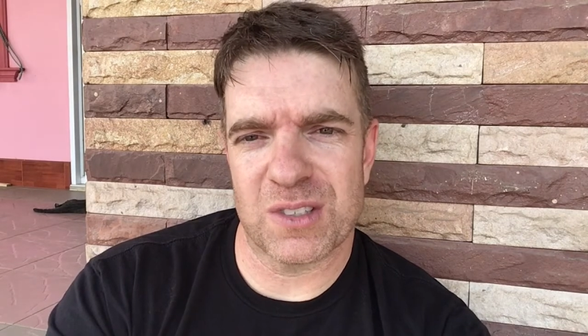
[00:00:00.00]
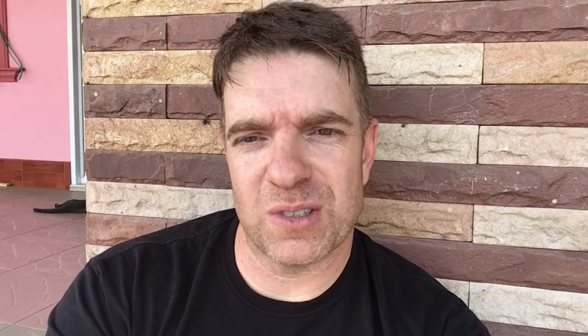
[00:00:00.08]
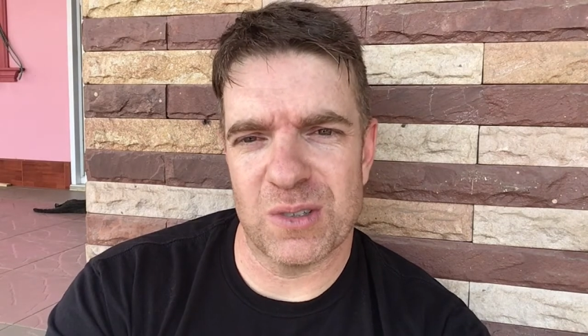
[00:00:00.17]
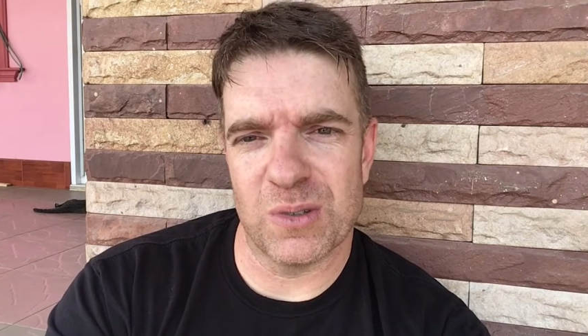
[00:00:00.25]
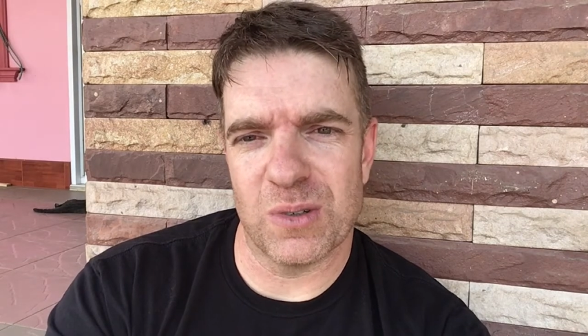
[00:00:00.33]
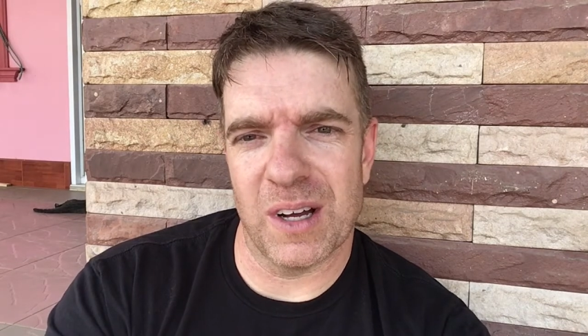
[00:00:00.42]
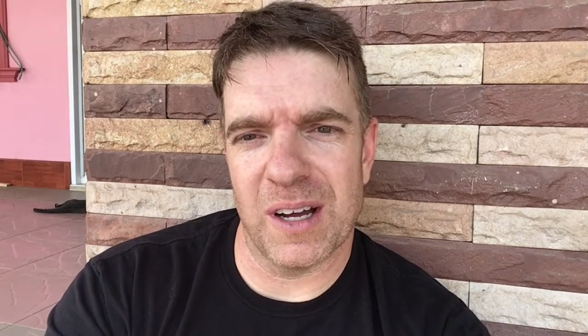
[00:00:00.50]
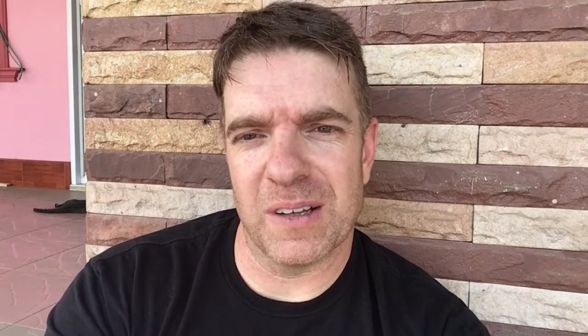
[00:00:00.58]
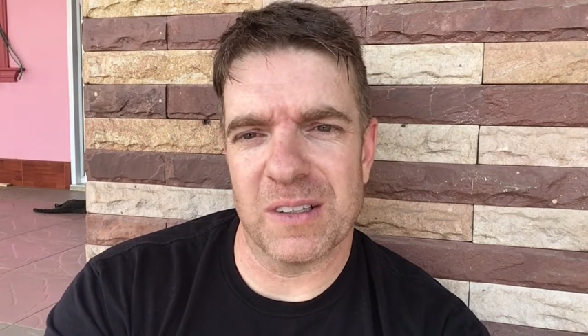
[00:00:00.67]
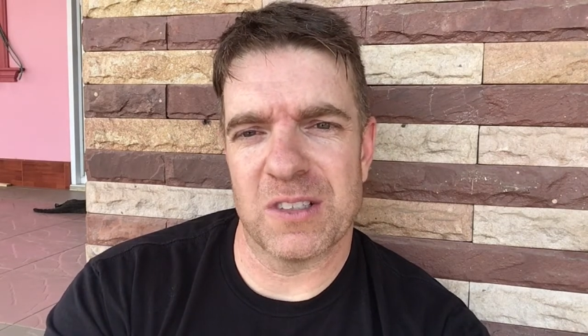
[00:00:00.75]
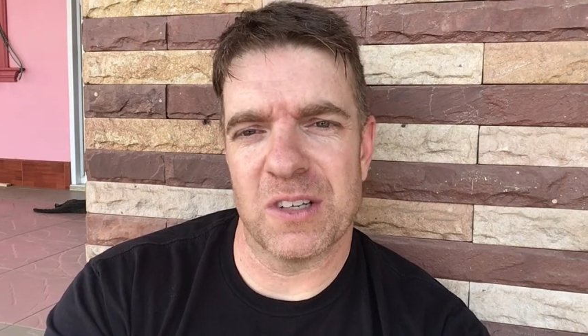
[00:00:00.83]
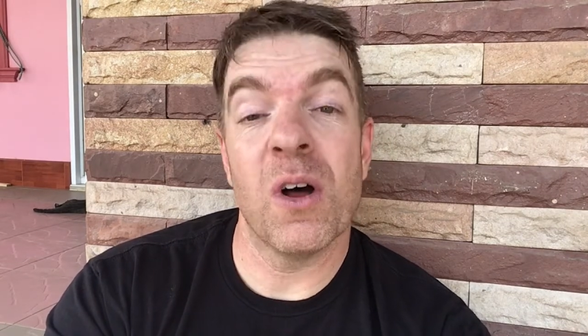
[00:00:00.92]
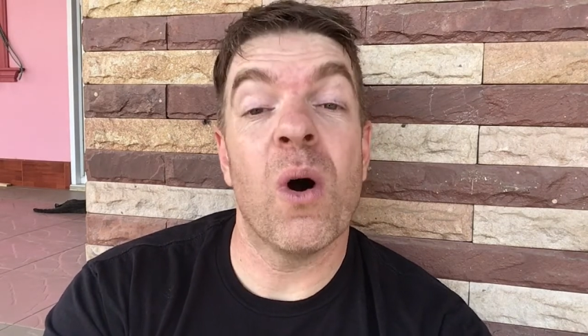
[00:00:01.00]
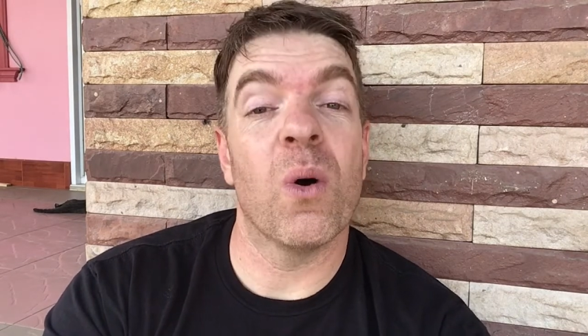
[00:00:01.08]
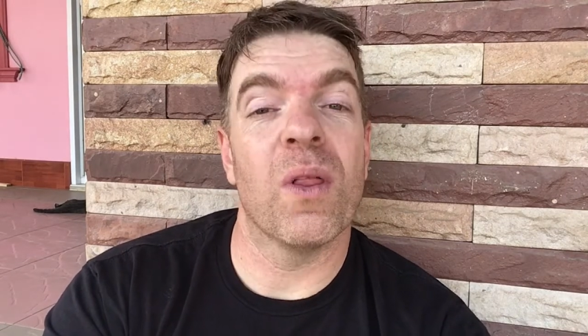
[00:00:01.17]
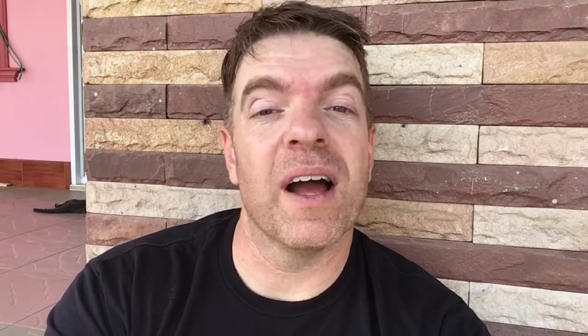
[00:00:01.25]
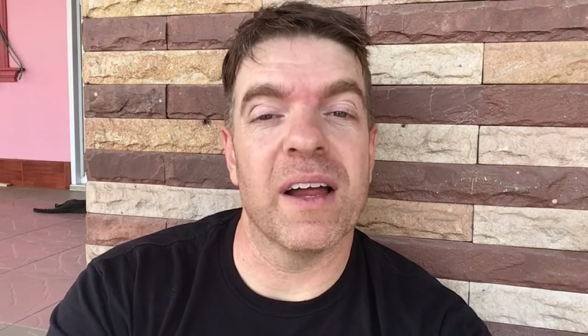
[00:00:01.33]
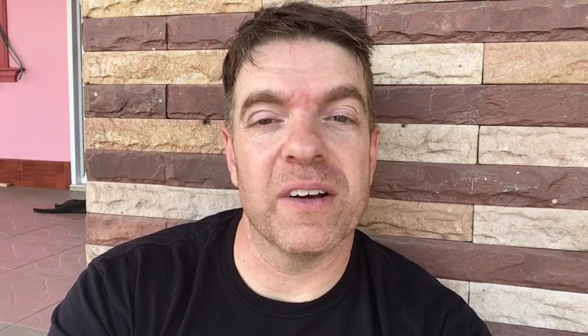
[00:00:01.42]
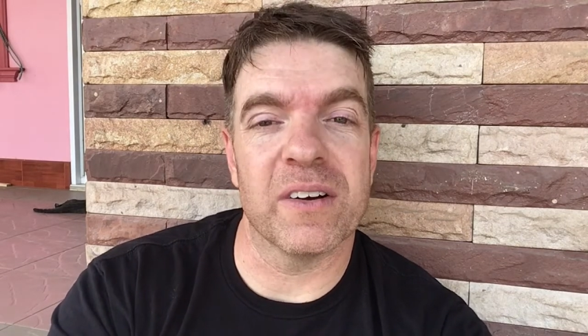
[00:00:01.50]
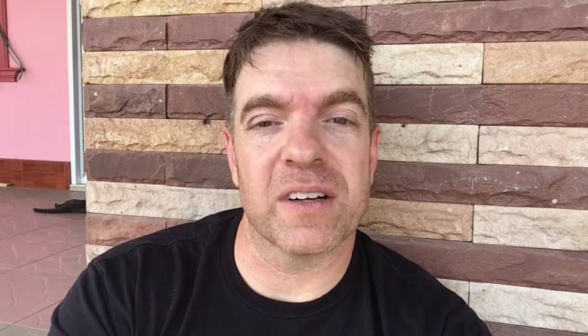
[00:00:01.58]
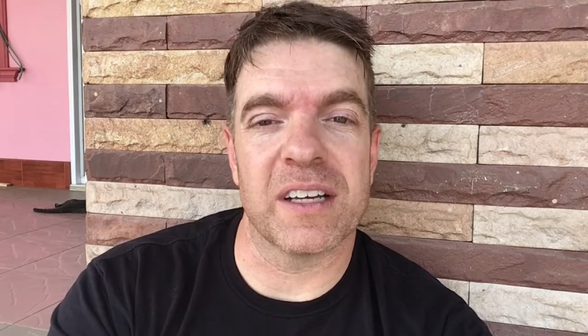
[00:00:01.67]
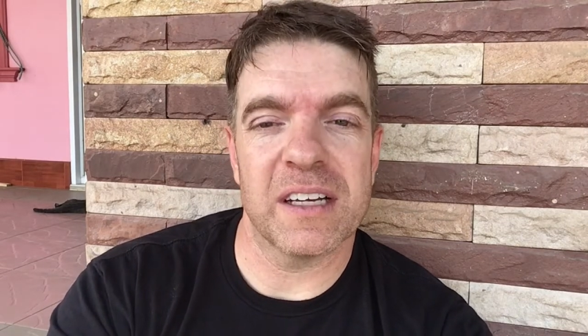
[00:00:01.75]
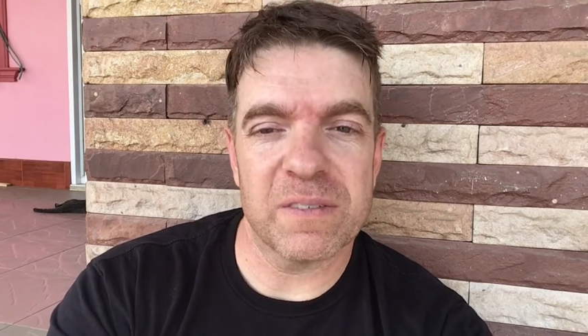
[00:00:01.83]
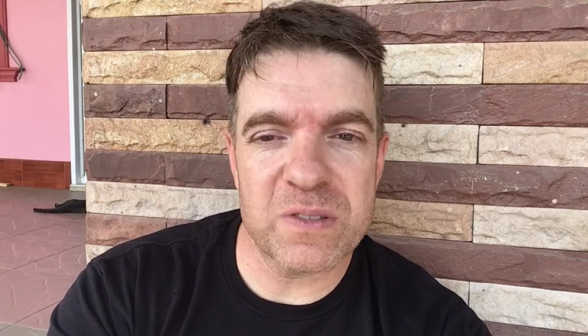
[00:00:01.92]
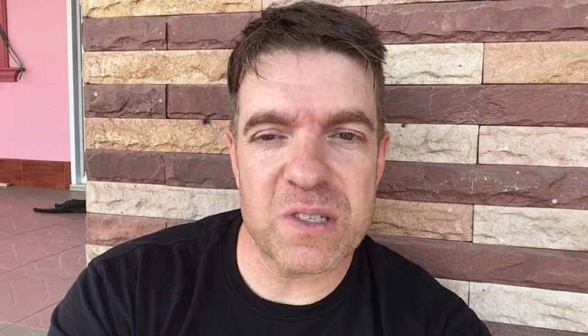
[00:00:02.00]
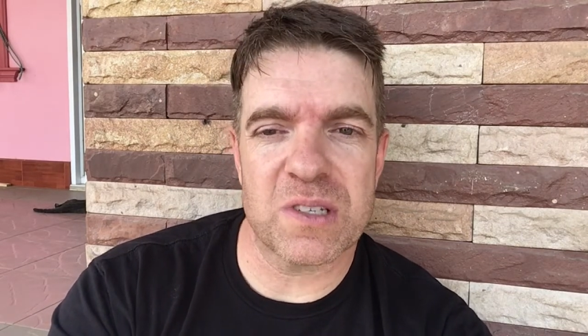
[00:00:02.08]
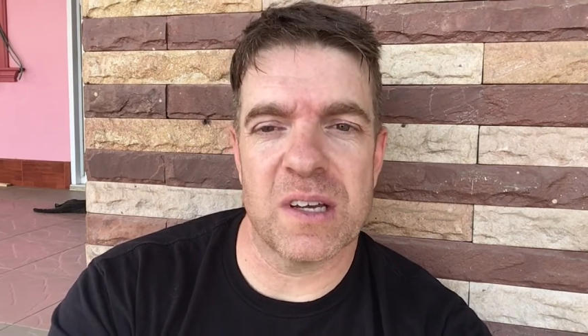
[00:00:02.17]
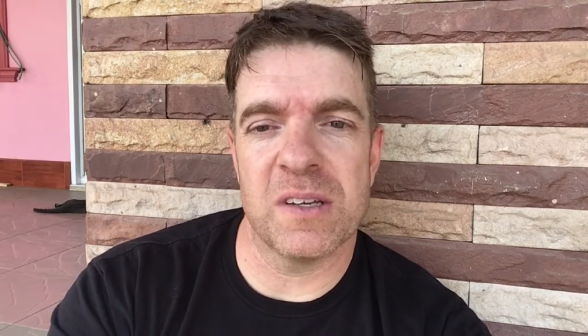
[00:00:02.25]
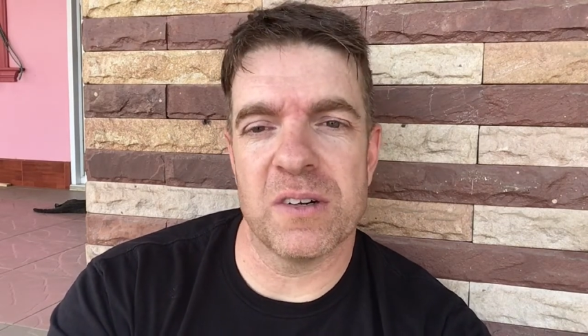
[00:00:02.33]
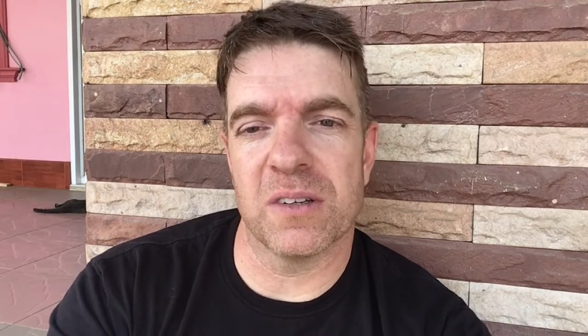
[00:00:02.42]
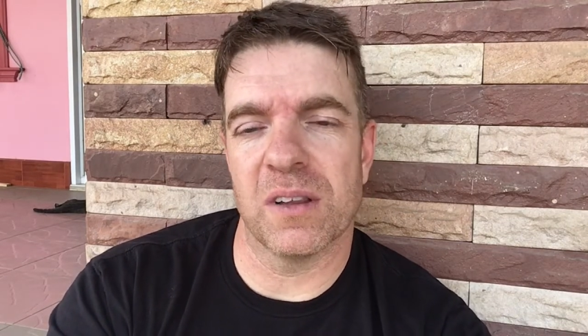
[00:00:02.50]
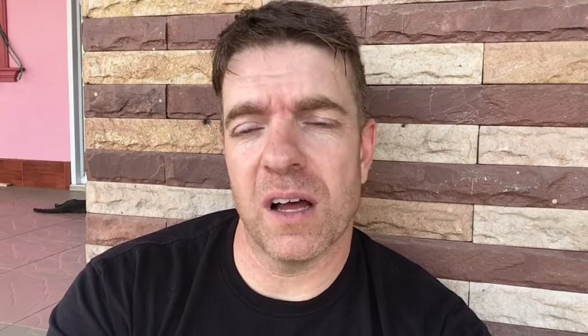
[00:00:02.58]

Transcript: to know that your gifts and your